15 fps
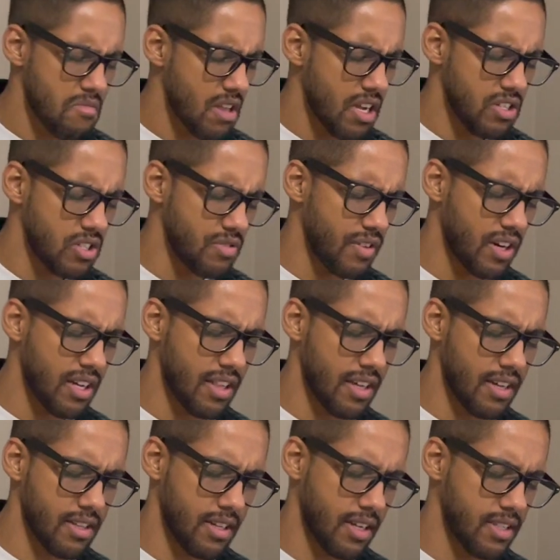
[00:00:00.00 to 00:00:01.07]
Just very
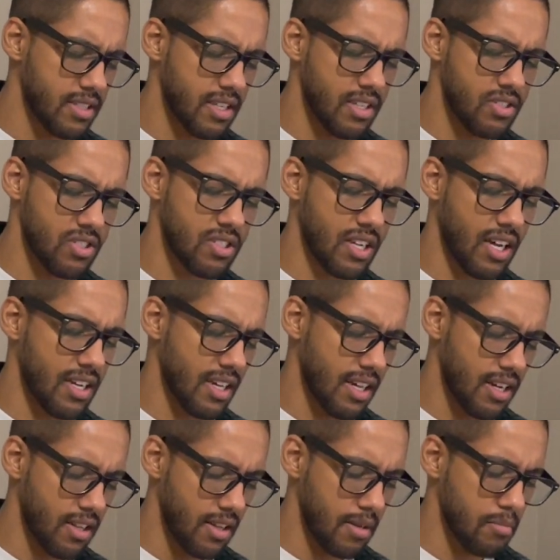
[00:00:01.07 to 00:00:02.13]
light, like I said, just to kind of get a
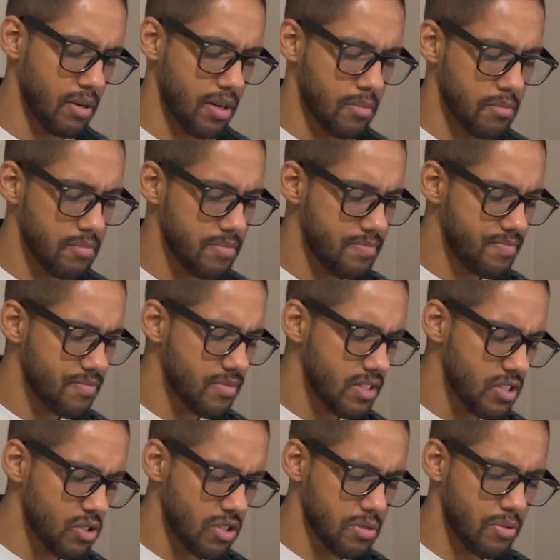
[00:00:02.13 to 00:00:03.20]
light pump.
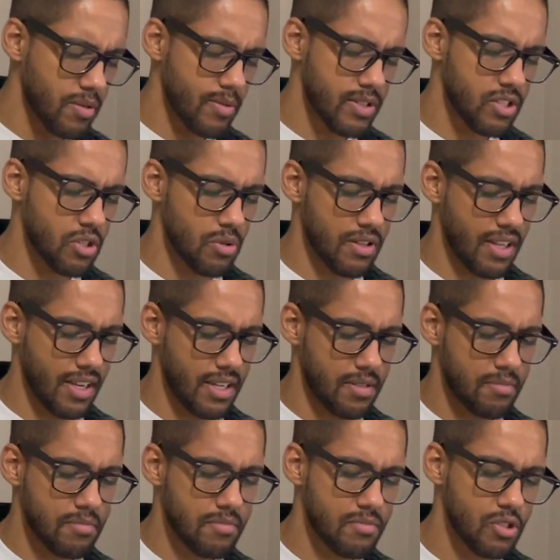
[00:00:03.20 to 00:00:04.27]
So I was pretty much doing like
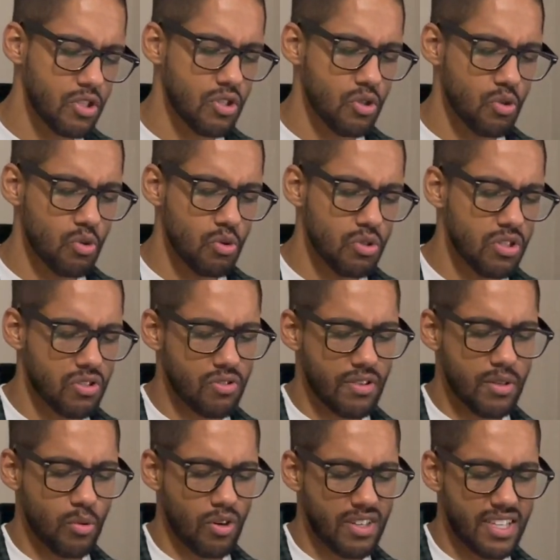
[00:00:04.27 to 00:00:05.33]
2 to 3
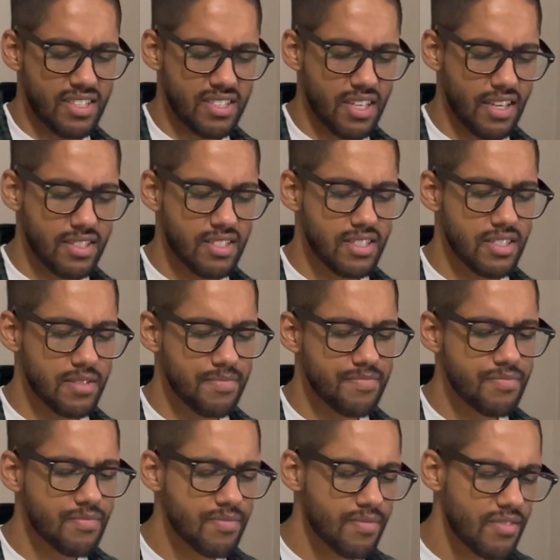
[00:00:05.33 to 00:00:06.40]
working sets.
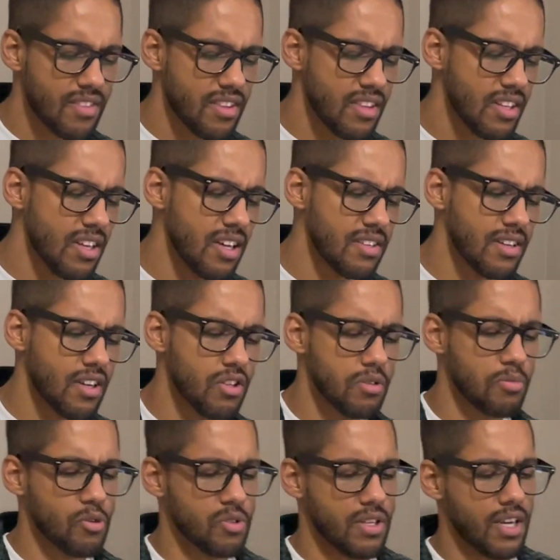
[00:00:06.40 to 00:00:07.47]
I think on the
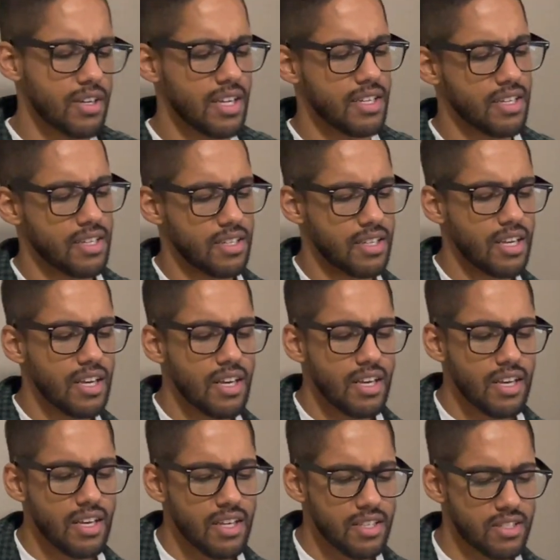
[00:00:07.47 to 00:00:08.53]
pull down I did,
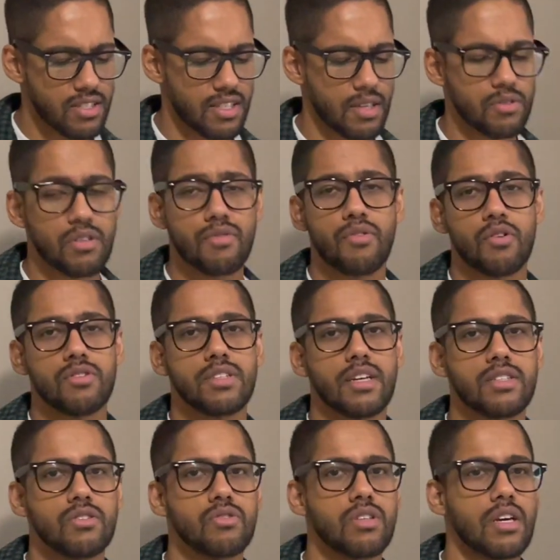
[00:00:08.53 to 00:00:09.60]
since that was the first
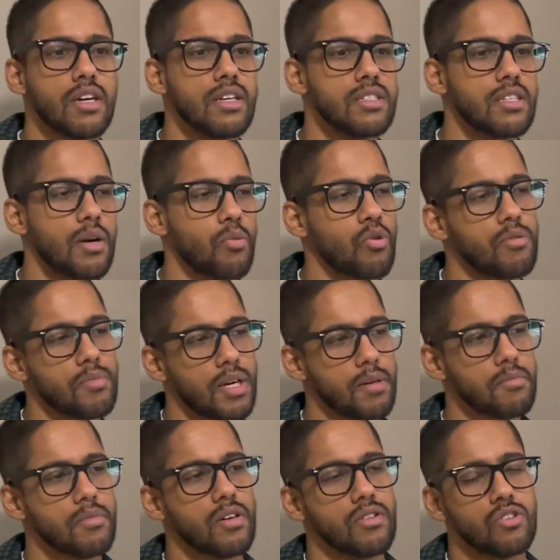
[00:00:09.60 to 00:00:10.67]
exercise, I warmed
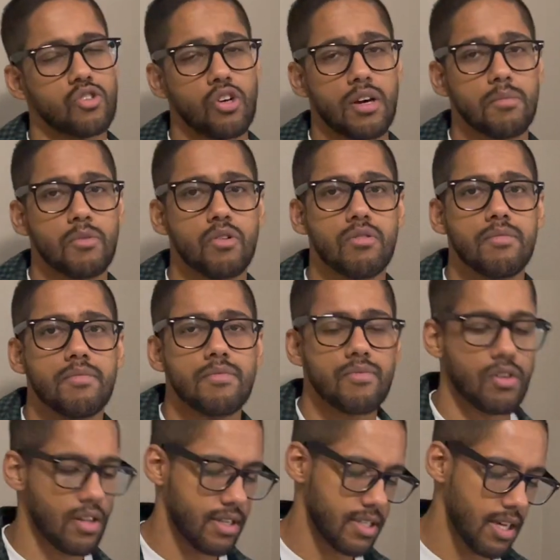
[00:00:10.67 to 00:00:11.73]
up on the treadmill for
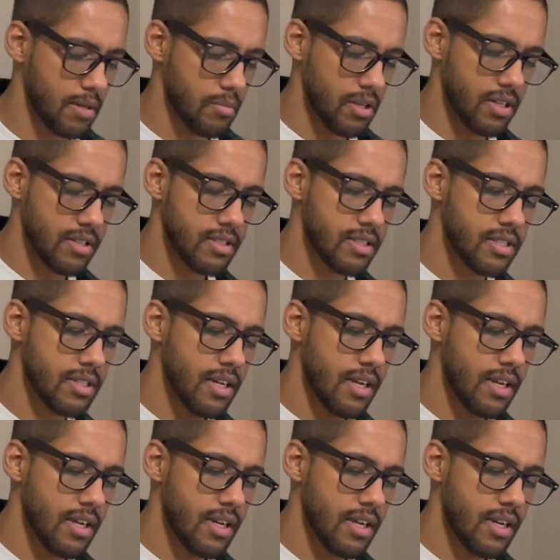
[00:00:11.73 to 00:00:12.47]
like 10 minutes